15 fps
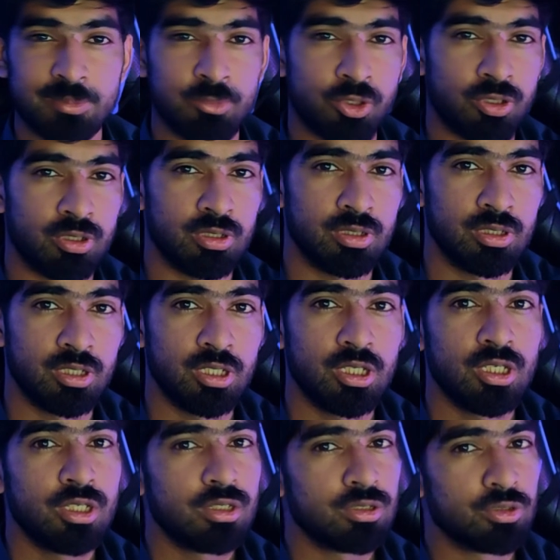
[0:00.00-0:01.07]
model.
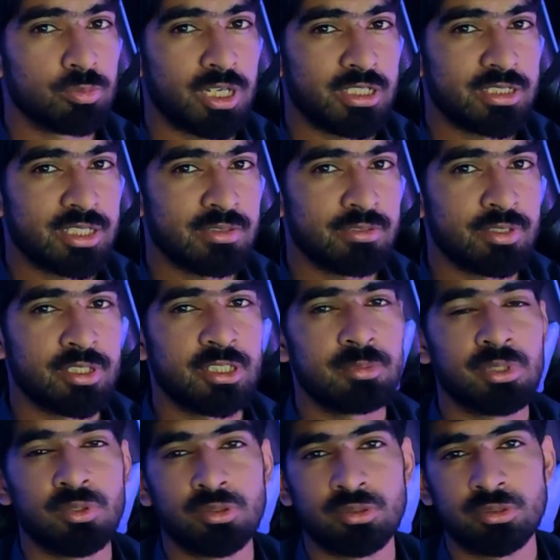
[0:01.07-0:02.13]
You might have heard
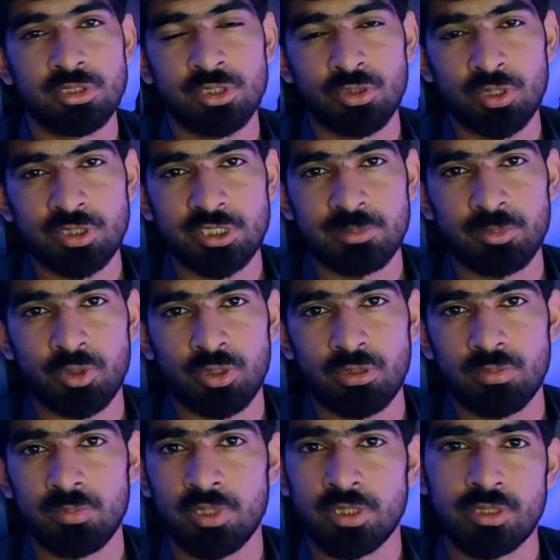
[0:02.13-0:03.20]
about the OSI model,
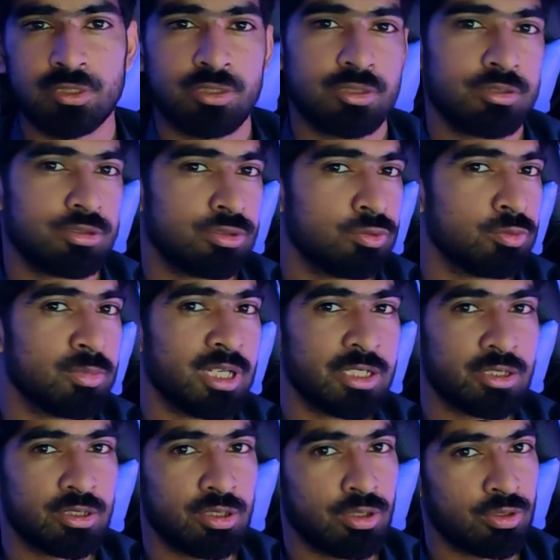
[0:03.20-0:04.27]
but you
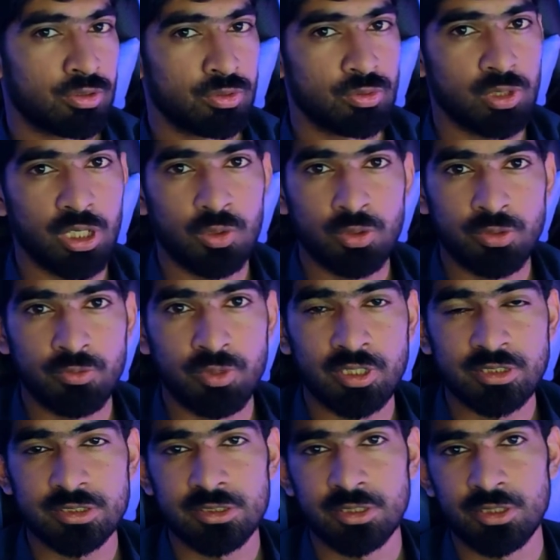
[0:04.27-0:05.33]
might not know how it
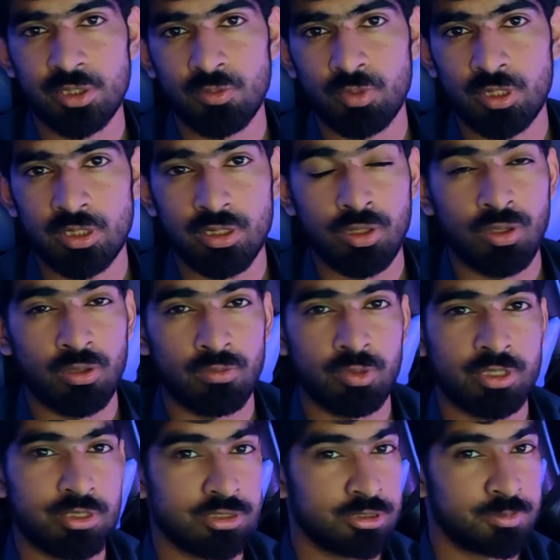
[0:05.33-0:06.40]
works in the real world or
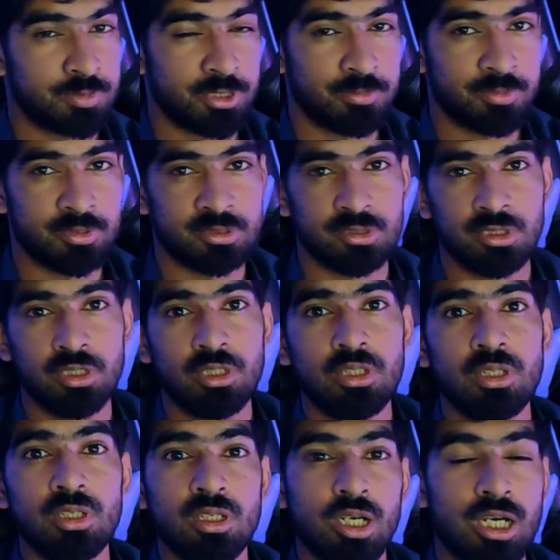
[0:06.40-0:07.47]
what its purpose,
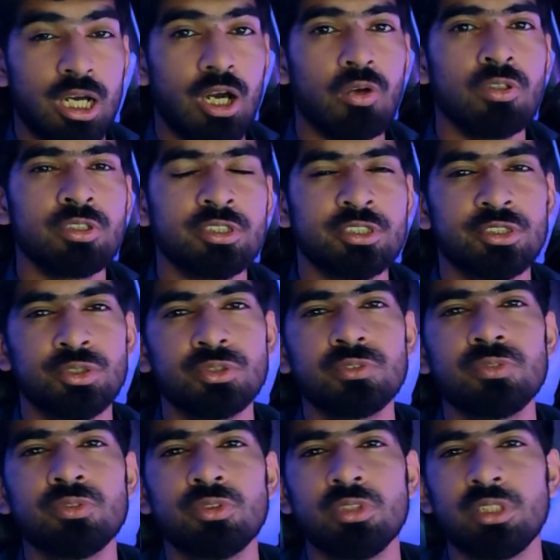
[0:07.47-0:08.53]
or how it is
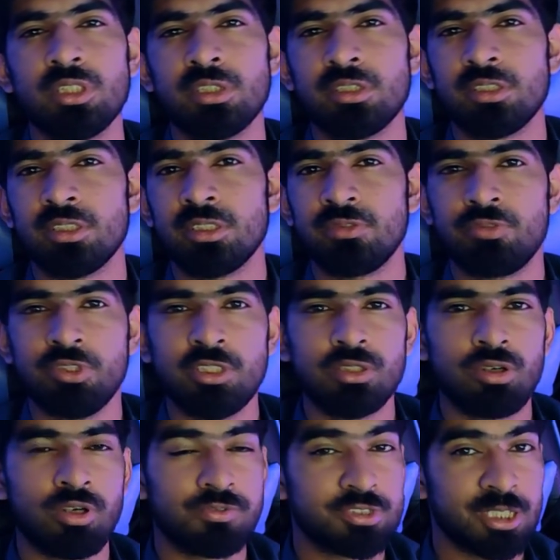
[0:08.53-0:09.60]
useful in the realm
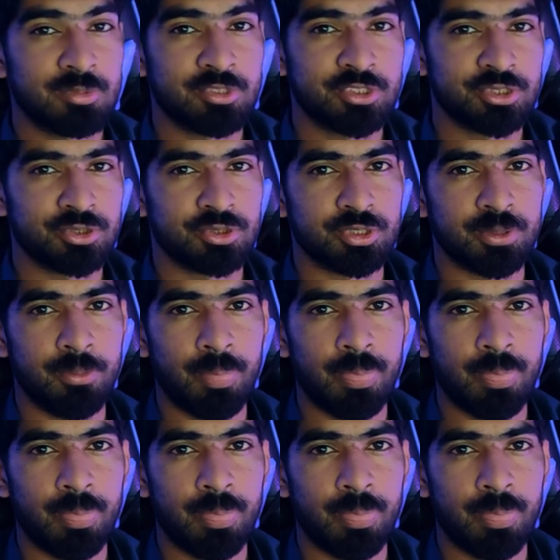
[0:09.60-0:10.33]
of cybersecurity.